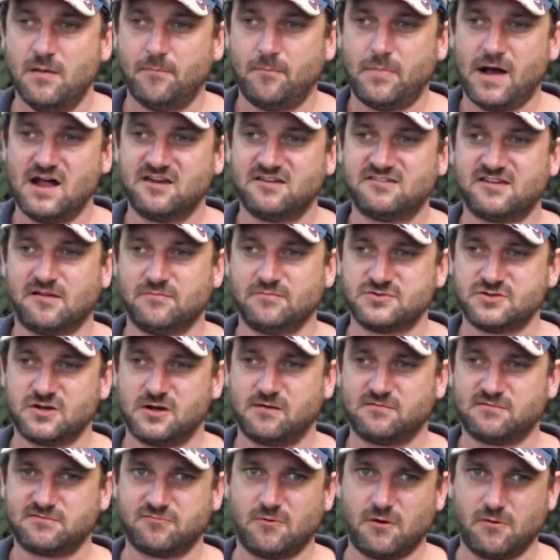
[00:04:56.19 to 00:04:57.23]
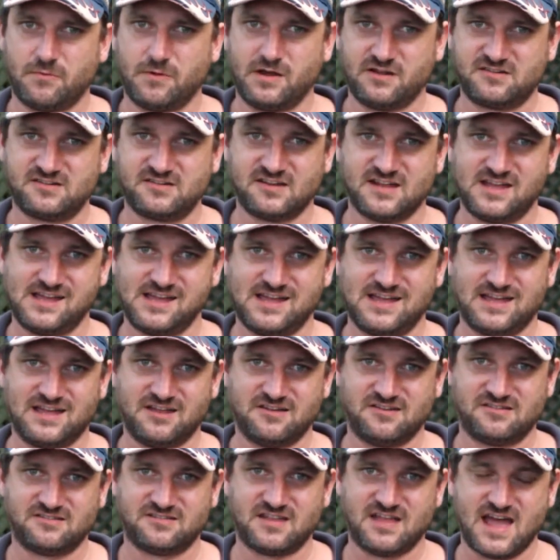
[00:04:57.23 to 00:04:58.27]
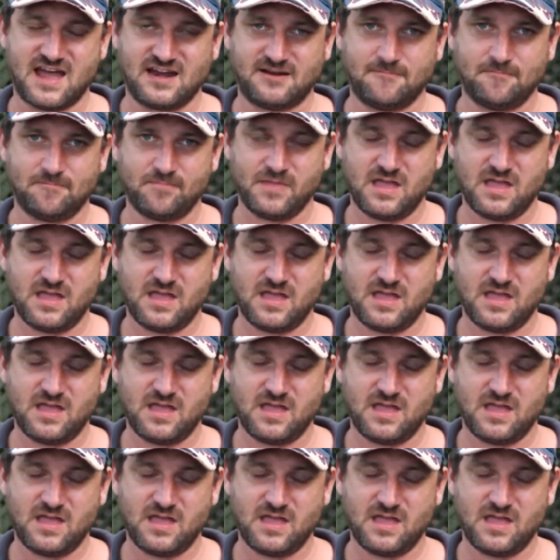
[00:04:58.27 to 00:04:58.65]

But sometimes what we're seeing is that